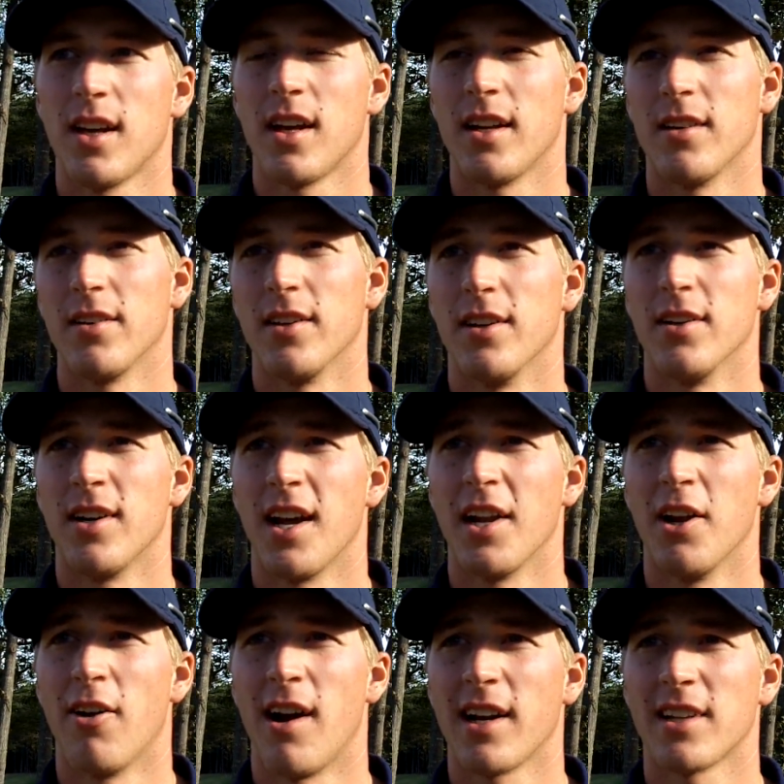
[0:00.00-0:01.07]
I don't know. I
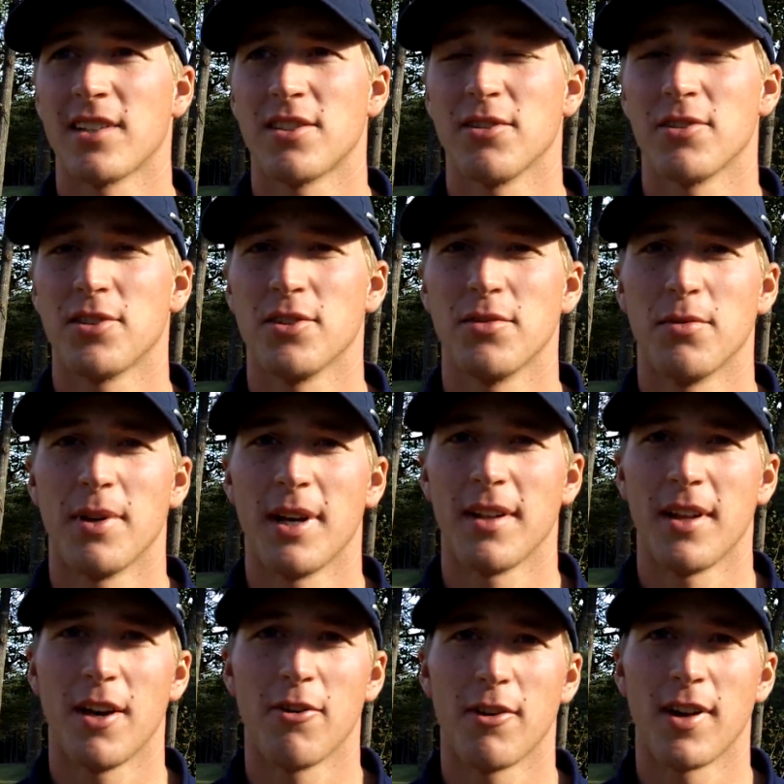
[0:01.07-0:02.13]
know I can still shoot way
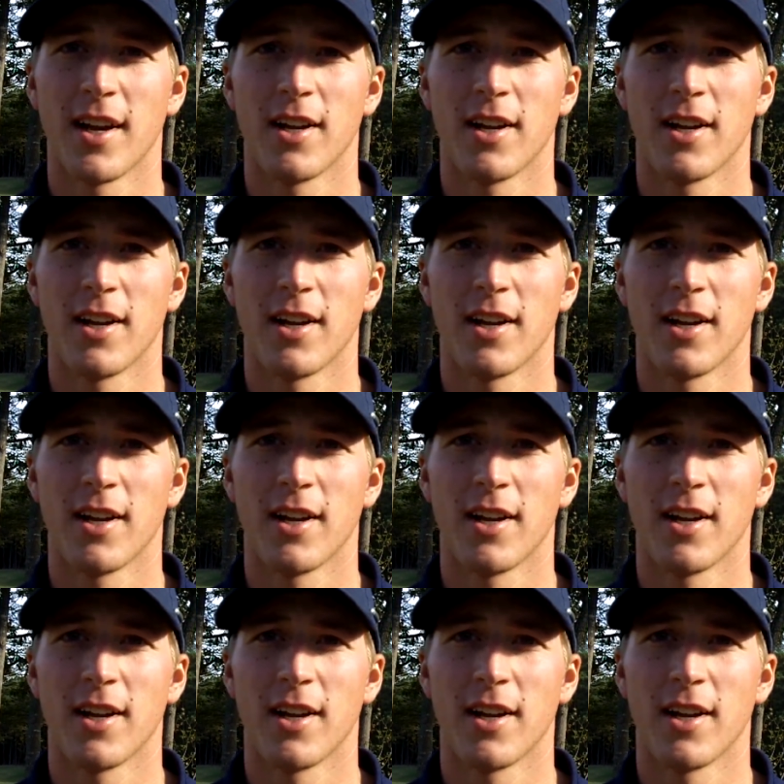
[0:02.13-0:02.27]
lower.